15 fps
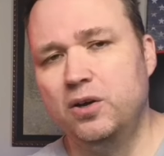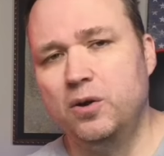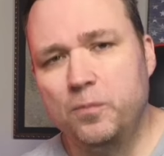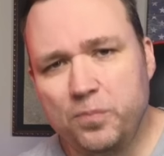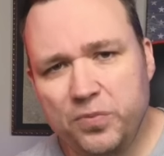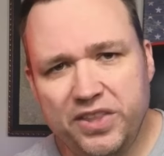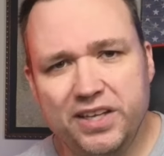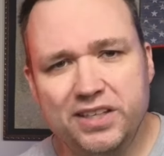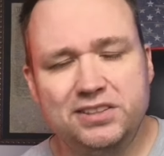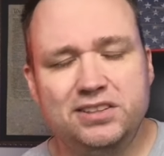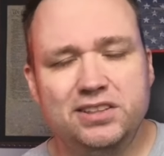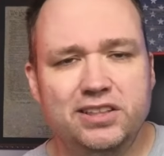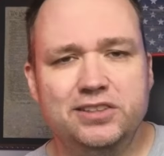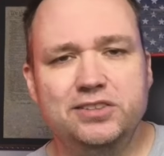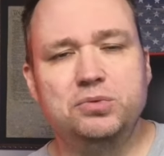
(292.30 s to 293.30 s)
This
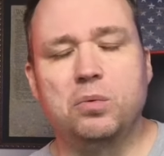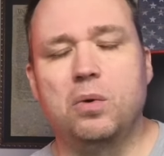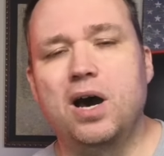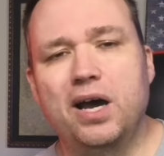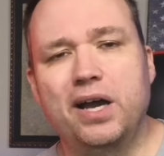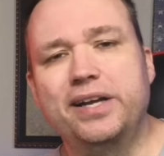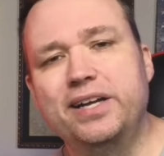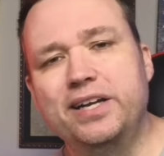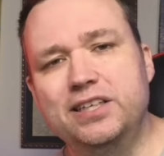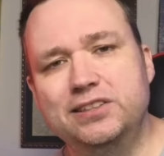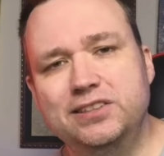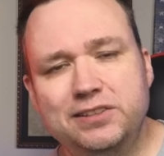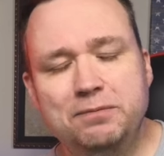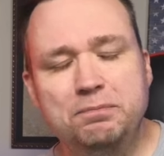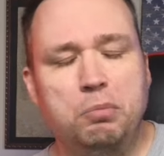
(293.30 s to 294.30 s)
is why it
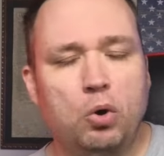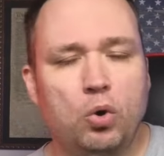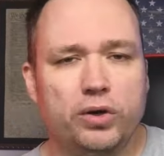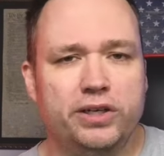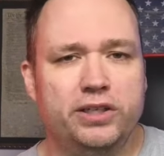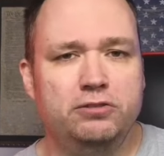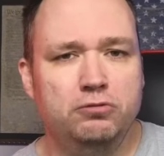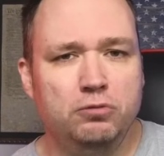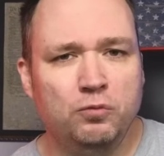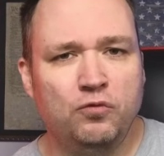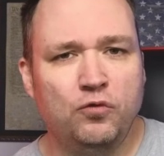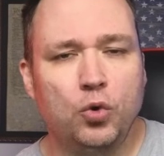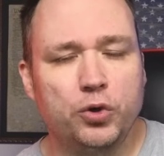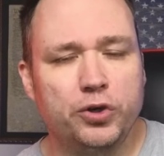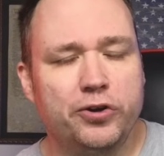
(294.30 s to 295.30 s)
is important
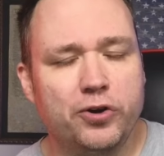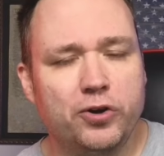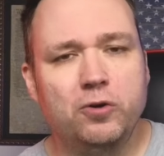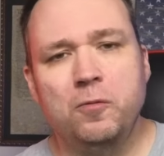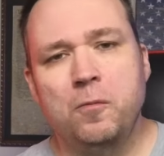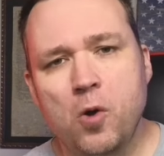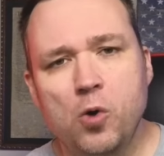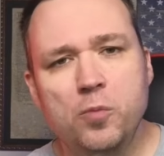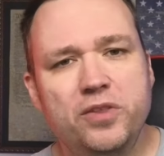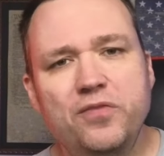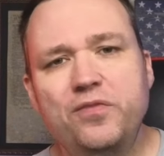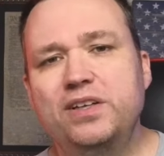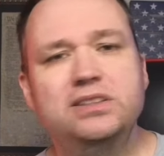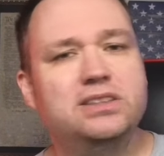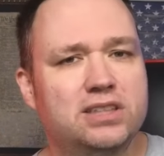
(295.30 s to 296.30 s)
for your home
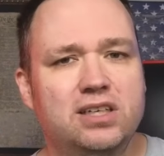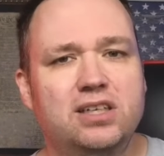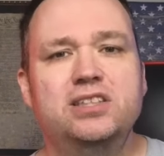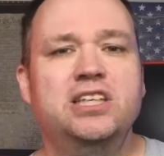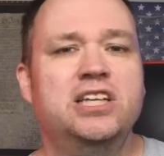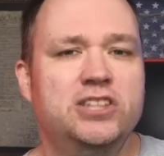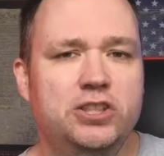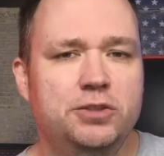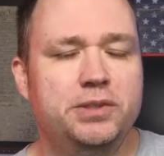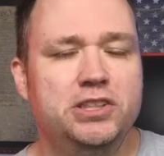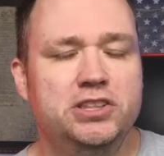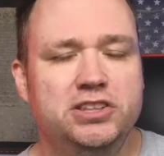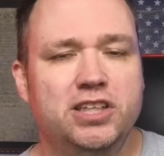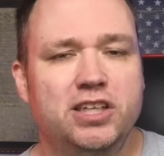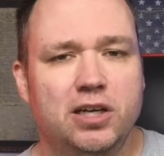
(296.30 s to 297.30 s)
defense gun to be
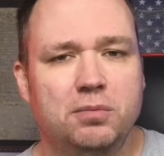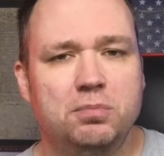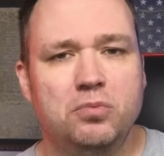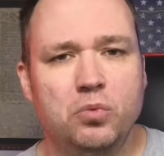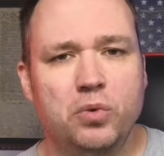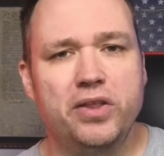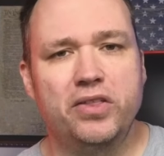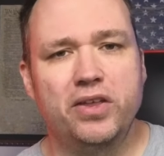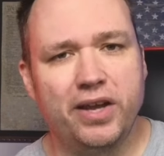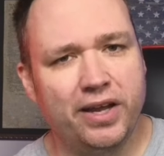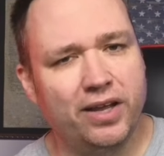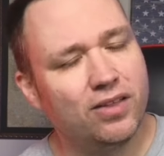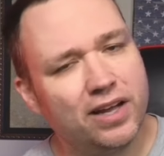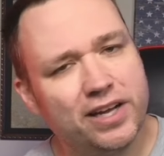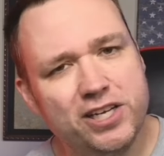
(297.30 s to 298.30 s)
set up with a
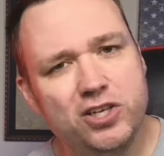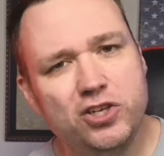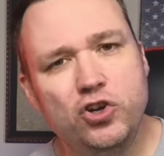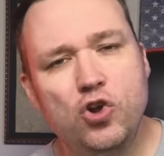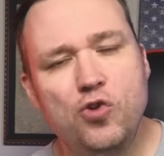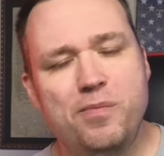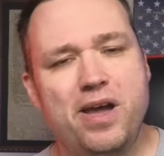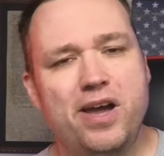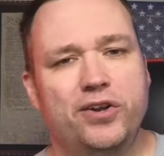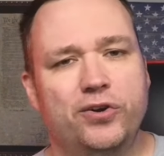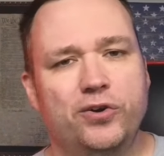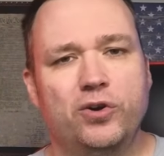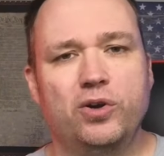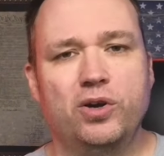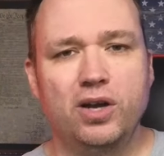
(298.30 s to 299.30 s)
light, no matter